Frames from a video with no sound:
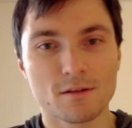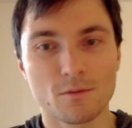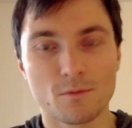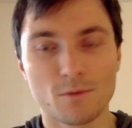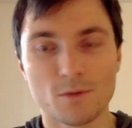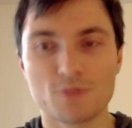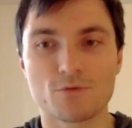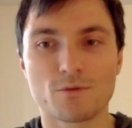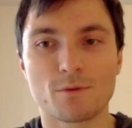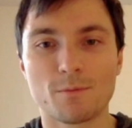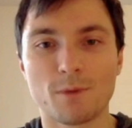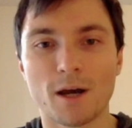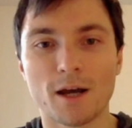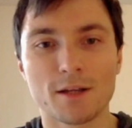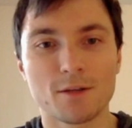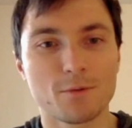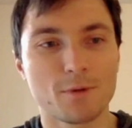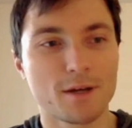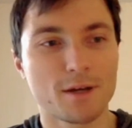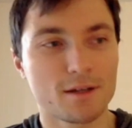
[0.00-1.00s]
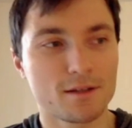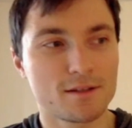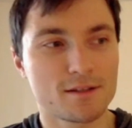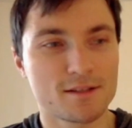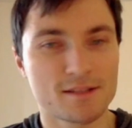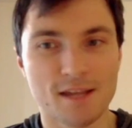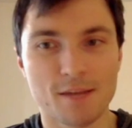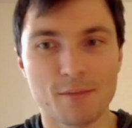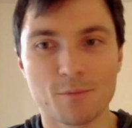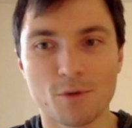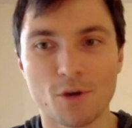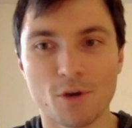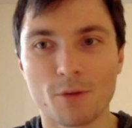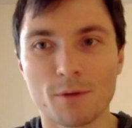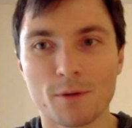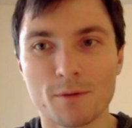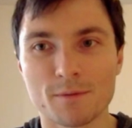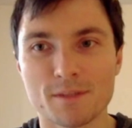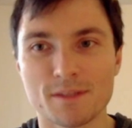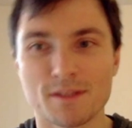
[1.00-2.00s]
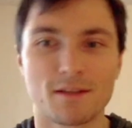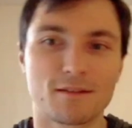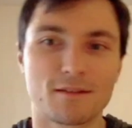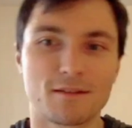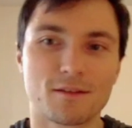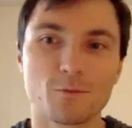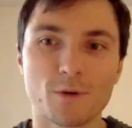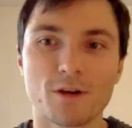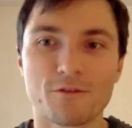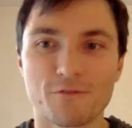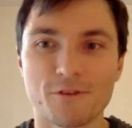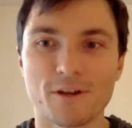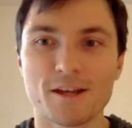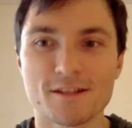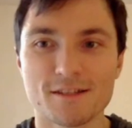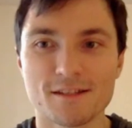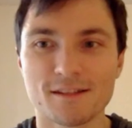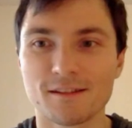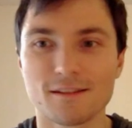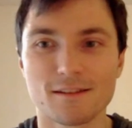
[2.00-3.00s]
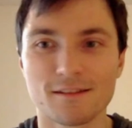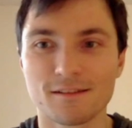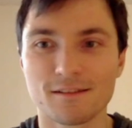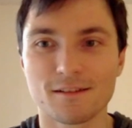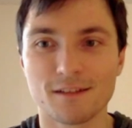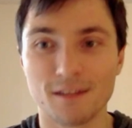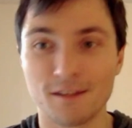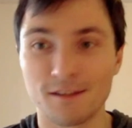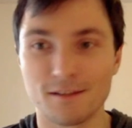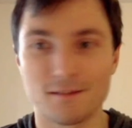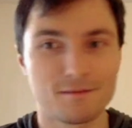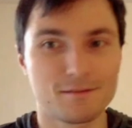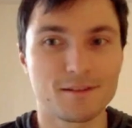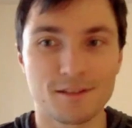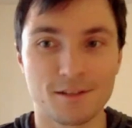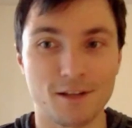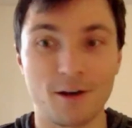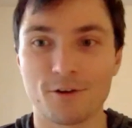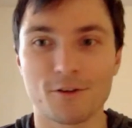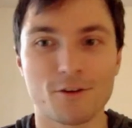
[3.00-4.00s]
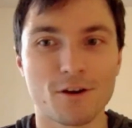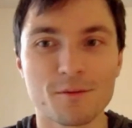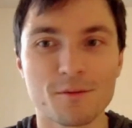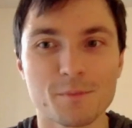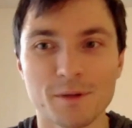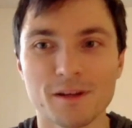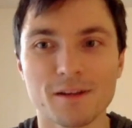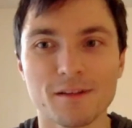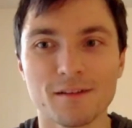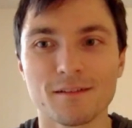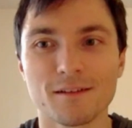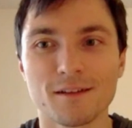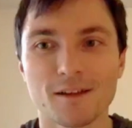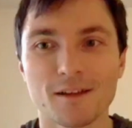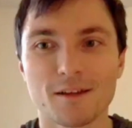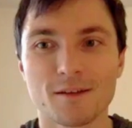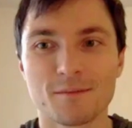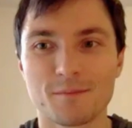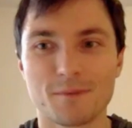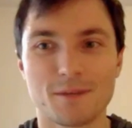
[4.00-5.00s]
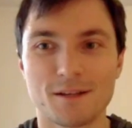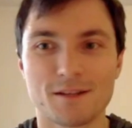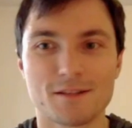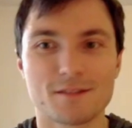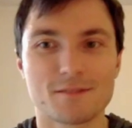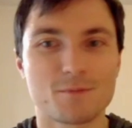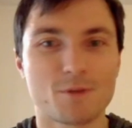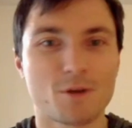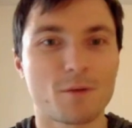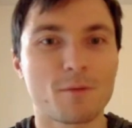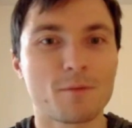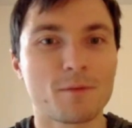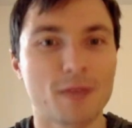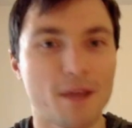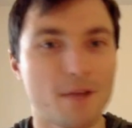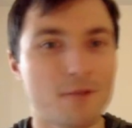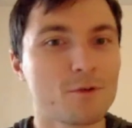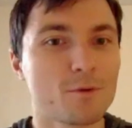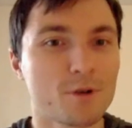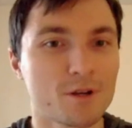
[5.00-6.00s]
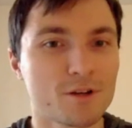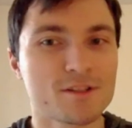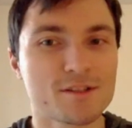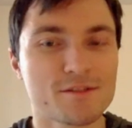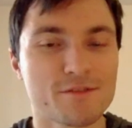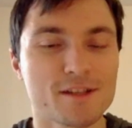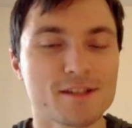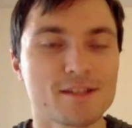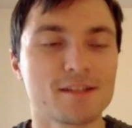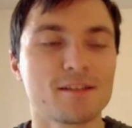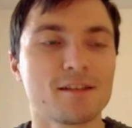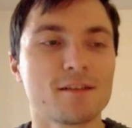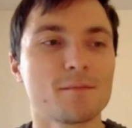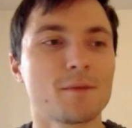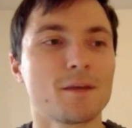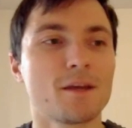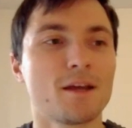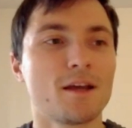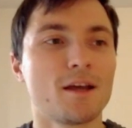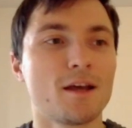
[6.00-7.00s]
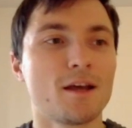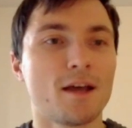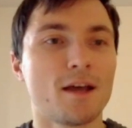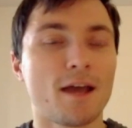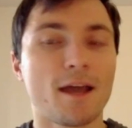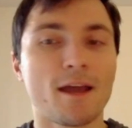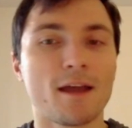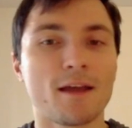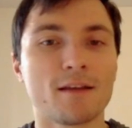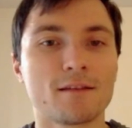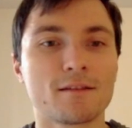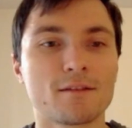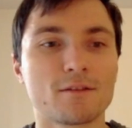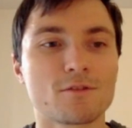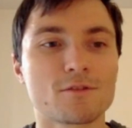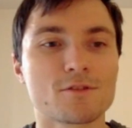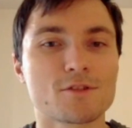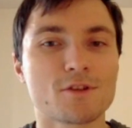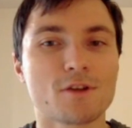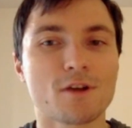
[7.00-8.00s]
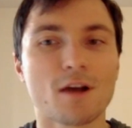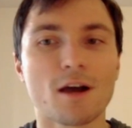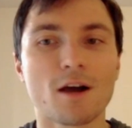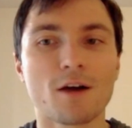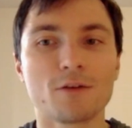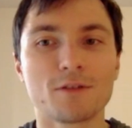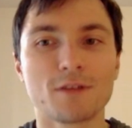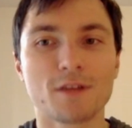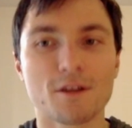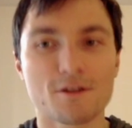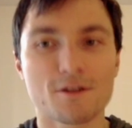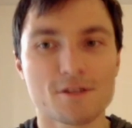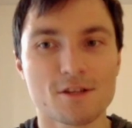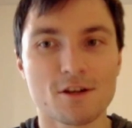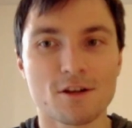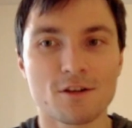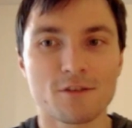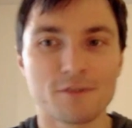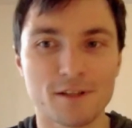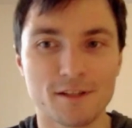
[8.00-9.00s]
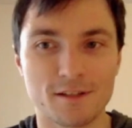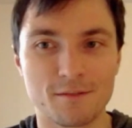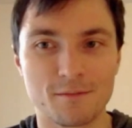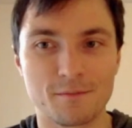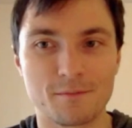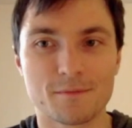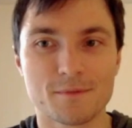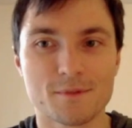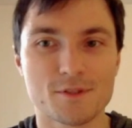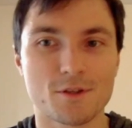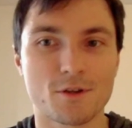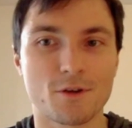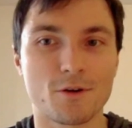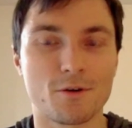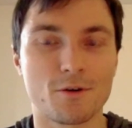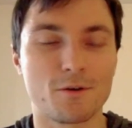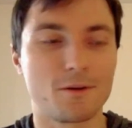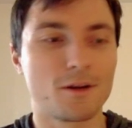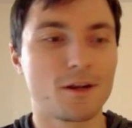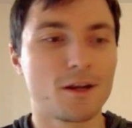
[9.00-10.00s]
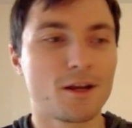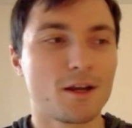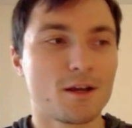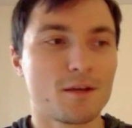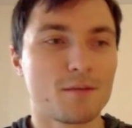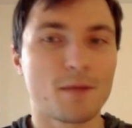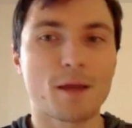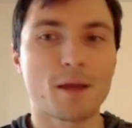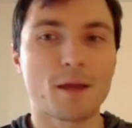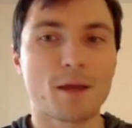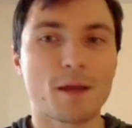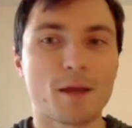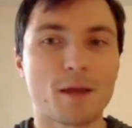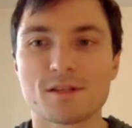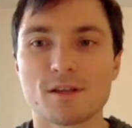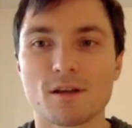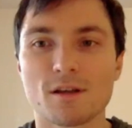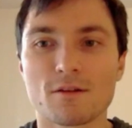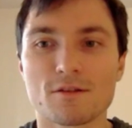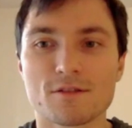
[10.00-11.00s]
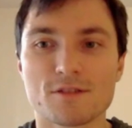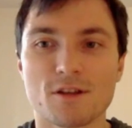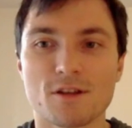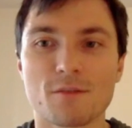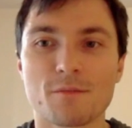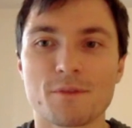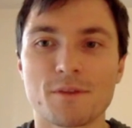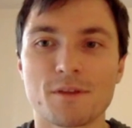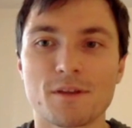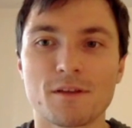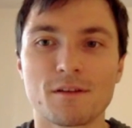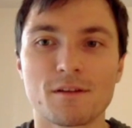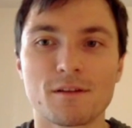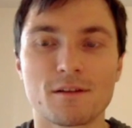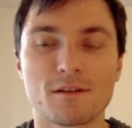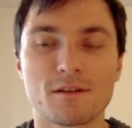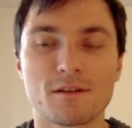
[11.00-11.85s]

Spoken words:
which were, by the way, the same problems that we are facing in our company, because probably everyone is facing them, and also how they are solving them. So maybe we saw something